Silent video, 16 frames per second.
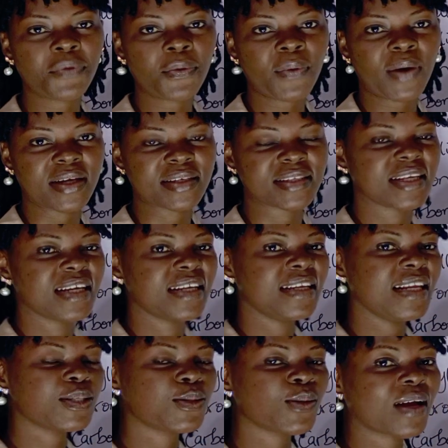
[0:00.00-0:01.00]
viewers,
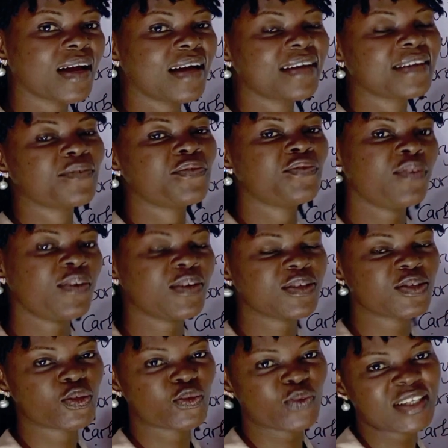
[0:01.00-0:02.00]
let's look at the
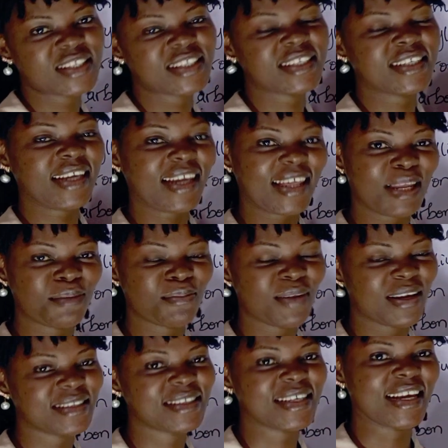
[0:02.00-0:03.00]
first 20
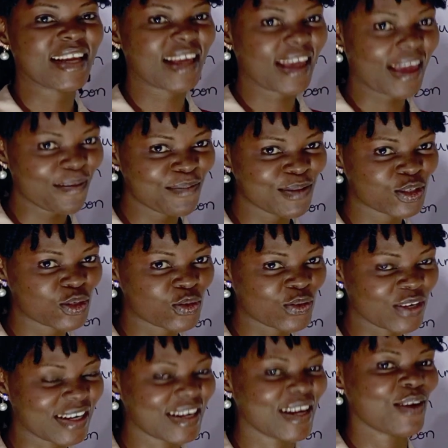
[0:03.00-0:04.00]
elements in
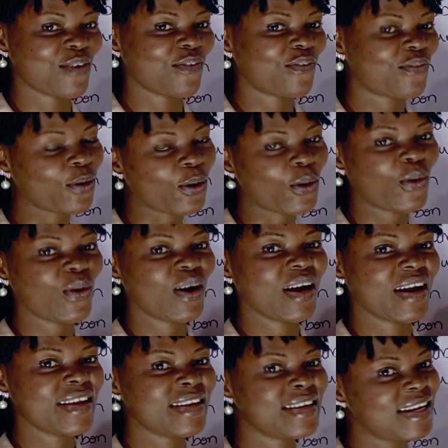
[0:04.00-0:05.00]
chemistry for
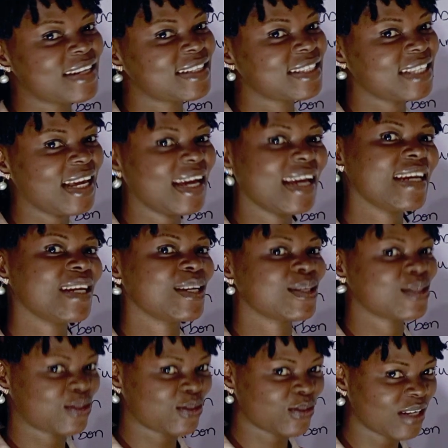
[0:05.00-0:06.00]
the returned
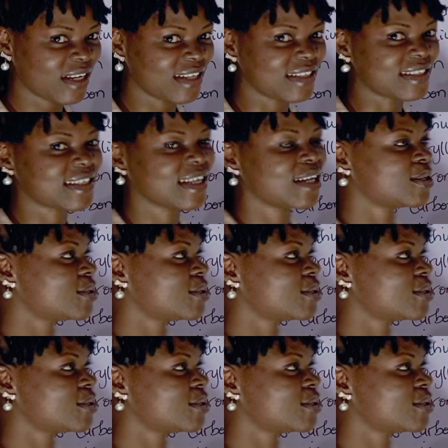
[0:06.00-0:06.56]
students.